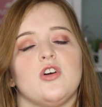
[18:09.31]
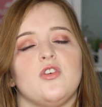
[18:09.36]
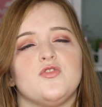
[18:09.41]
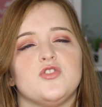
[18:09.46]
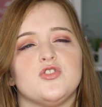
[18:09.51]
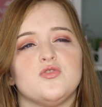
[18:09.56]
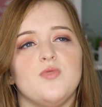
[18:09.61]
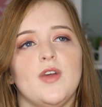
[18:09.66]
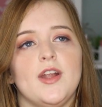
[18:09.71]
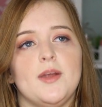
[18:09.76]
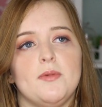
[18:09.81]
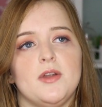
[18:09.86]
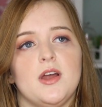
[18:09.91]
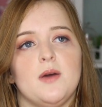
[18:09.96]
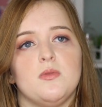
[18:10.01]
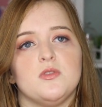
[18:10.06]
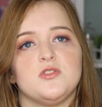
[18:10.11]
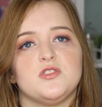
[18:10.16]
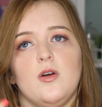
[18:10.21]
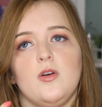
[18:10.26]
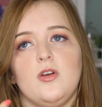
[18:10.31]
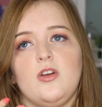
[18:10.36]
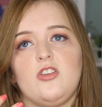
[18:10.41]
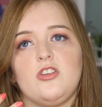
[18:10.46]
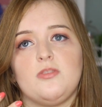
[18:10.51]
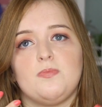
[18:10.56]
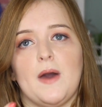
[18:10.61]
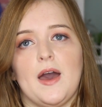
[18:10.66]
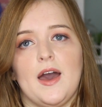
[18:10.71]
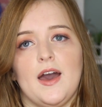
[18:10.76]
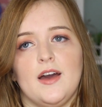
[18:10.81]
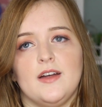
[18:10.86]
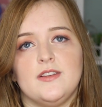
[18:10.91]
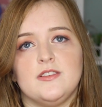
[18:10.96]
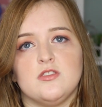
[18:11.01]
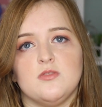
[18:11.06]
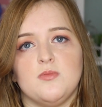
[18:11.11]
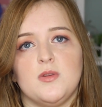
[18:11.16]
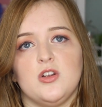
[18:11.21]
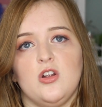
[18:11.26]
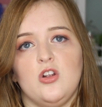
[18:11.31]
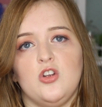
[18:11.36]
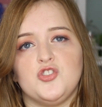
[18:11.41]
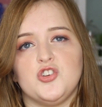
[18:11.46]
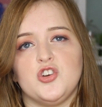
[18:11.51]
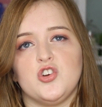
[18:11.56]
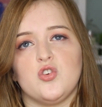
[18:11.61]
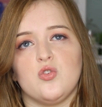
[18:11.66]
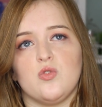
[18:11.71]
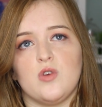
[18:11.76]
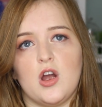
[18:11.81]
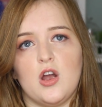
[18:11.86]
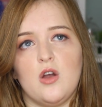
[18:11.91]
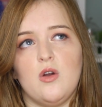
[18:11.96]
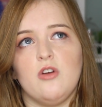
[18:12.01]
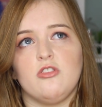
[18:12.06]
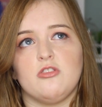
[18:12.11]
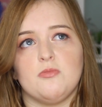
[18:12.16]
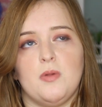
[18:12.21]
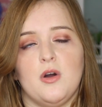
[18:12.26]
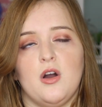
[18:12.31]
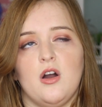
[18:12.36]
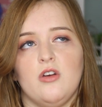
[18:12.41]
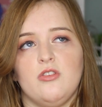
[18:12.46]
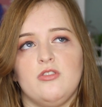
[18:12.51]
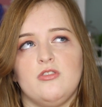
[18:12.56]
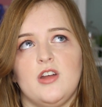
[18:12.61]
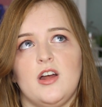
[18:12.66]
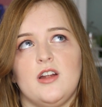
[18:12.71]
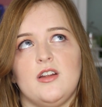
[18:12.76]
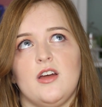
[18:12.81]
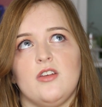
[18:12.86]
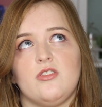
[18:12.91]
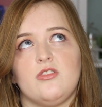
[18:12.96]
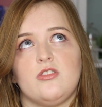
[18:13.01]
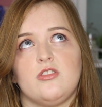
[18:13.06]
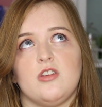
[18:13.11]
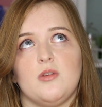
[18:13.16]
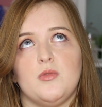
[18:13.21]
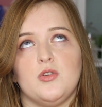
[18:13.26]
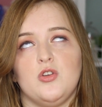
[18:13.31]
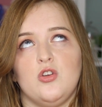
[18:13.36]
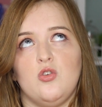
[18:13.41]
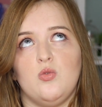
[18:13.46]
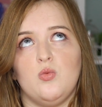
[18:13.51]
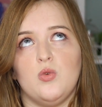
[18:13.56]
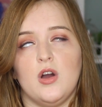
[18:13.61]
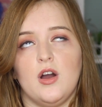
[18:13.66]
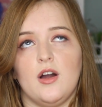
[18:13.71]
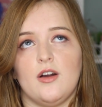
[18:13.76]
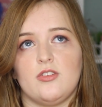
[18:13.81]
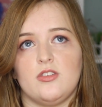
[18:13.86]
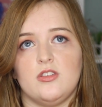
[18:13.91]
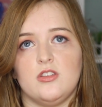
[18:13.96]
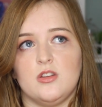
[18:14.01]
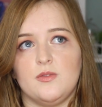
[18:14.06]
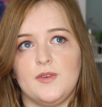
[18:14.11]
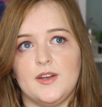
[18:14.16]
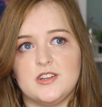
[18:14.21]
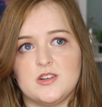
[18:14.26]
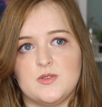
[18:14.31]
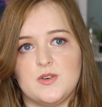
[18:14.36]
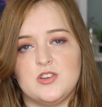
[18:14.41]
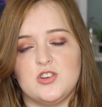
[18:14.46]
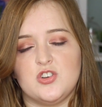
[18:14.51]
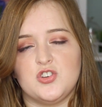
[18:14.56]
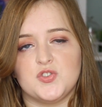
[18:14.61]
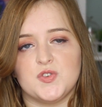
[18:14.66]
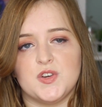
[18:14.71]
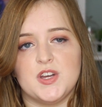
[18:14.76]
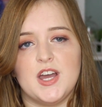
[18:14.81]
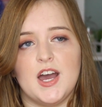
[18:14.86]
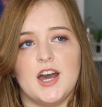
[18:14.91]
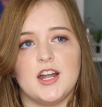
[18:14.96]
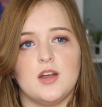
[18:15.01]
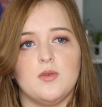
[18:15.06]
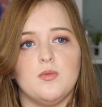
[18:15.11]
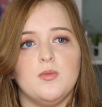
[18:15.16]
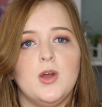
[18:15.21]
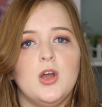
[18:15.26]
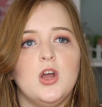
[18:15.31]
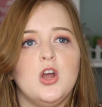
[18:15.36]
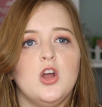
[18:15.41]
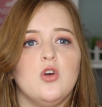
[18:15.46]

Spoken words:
I've just really been able to expand on my knowledge and grow as a person and as someone who works in the retail industry, and I'm